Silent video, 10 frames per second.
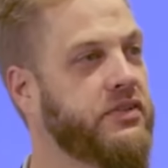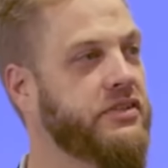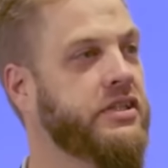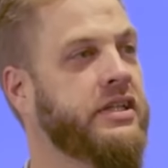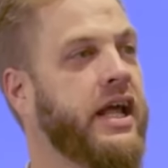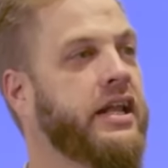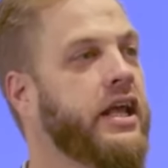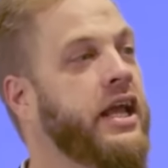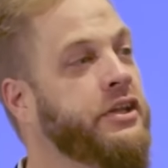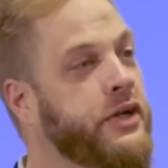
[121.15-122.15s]
position that
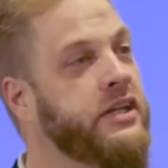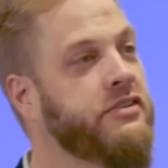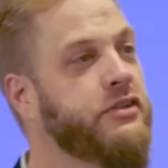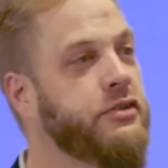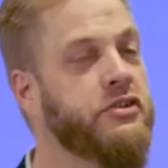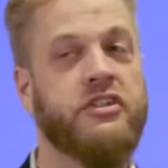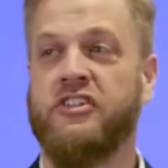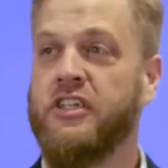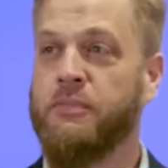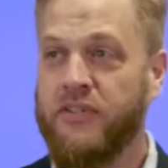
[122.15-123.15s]
and your institution
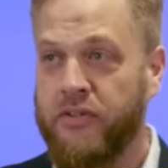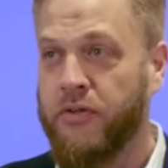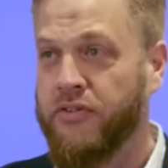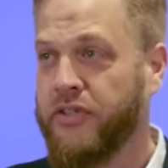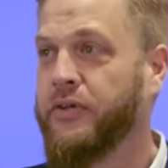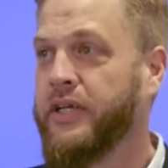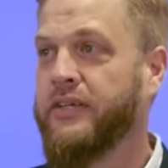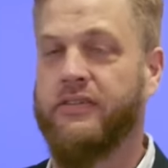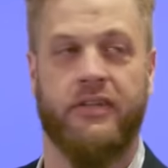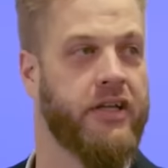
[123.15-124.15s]
should be so
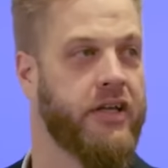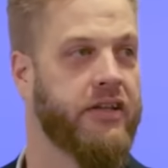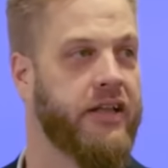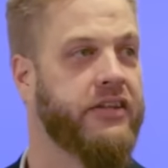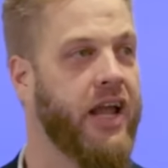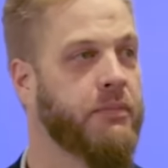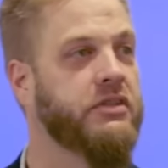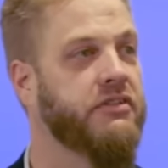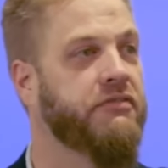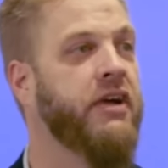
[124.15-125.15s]
serious that they're
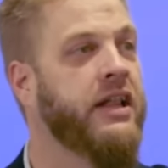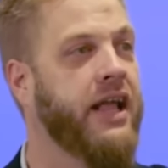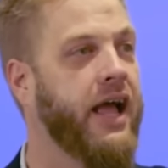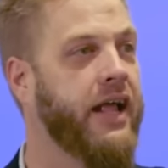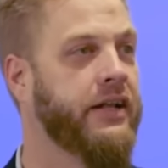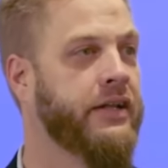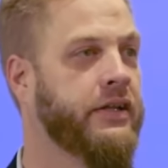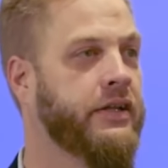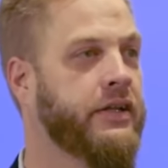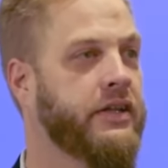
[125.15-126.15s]
able to fund that.
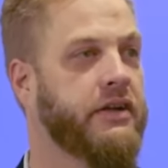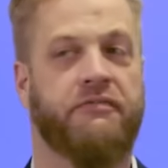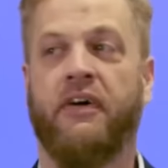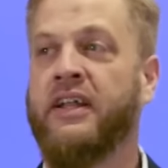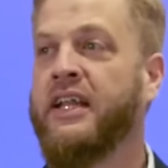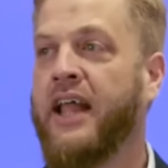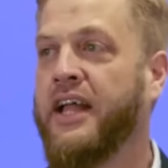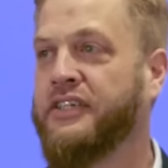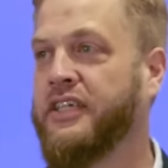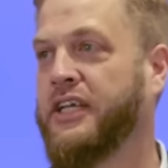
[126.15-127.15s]
They're funding
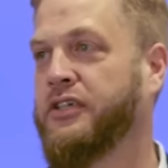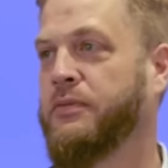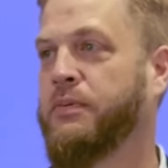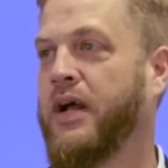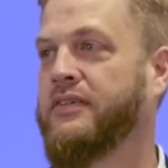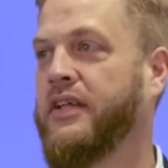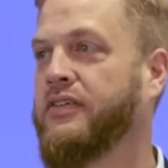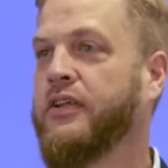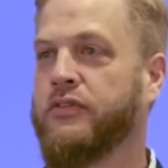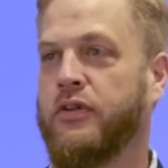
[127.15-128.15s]
that educational
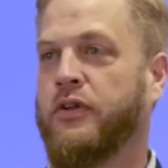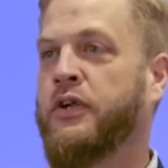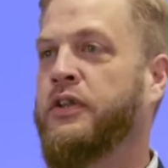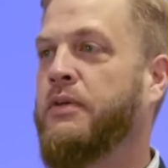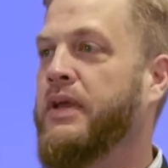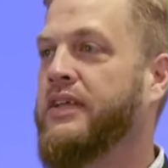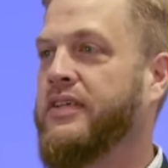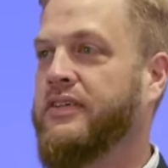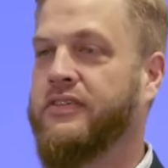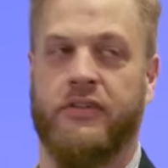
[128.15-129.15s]
process to learn the
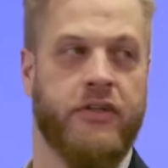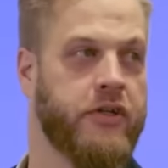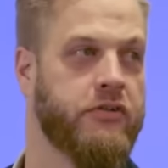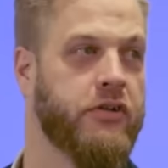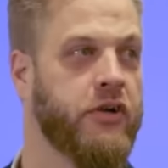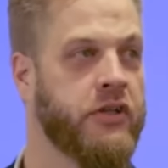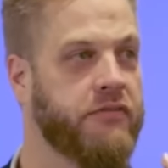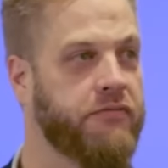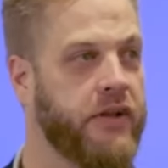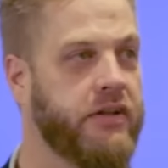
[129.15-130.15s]
basics, to learn
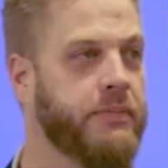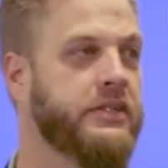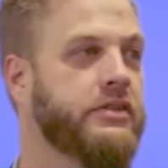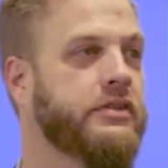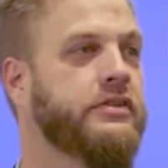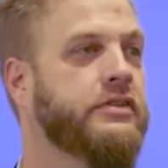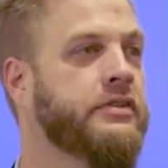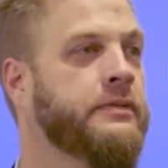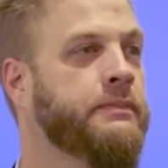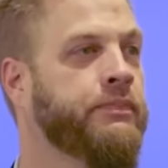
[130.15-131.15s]
the fundamentals.